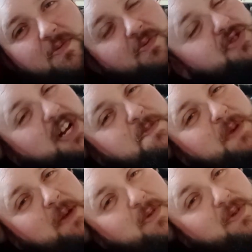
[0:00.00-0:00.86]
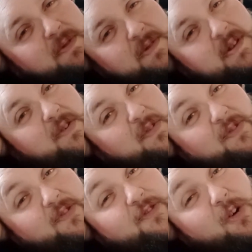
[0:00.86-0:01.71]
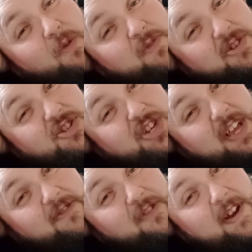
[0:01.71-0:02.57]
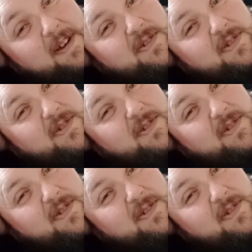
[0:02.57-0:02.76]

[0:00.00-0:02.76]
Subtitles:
we'll charge people near 400 sheets for it,